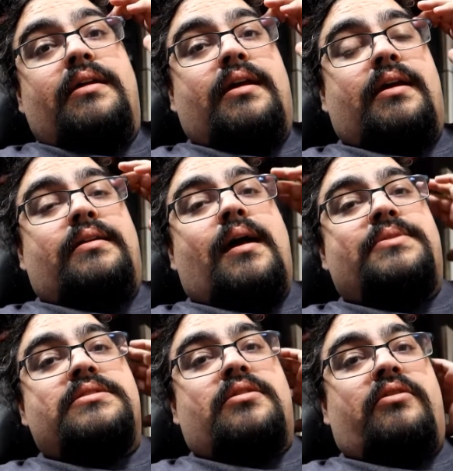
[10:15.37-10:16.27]

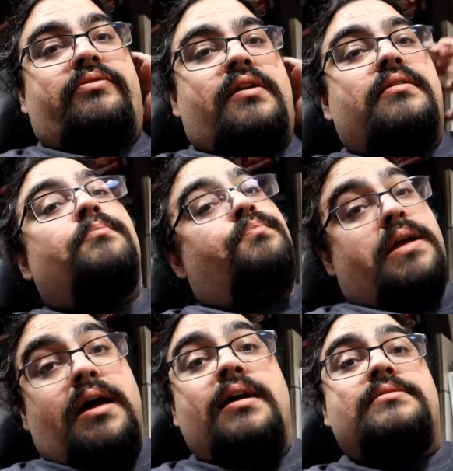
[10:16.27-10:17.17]
kidnapped his girlfriend
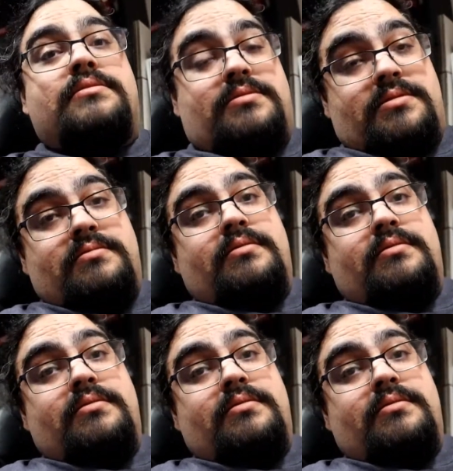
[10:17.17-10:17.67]
because